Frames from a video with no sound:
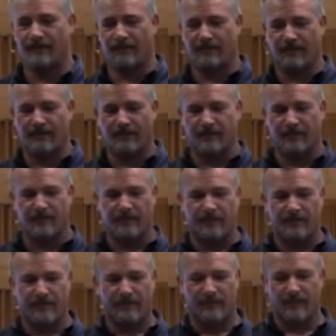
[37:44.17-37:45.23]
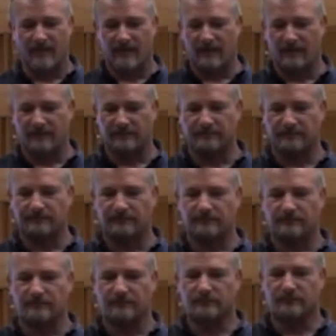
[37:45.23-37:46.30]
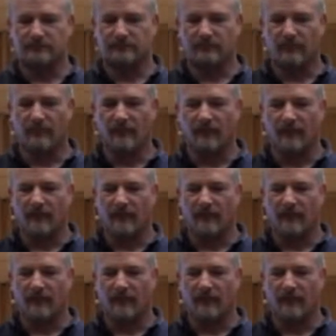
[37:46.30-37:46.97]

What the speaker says: (no one is talking)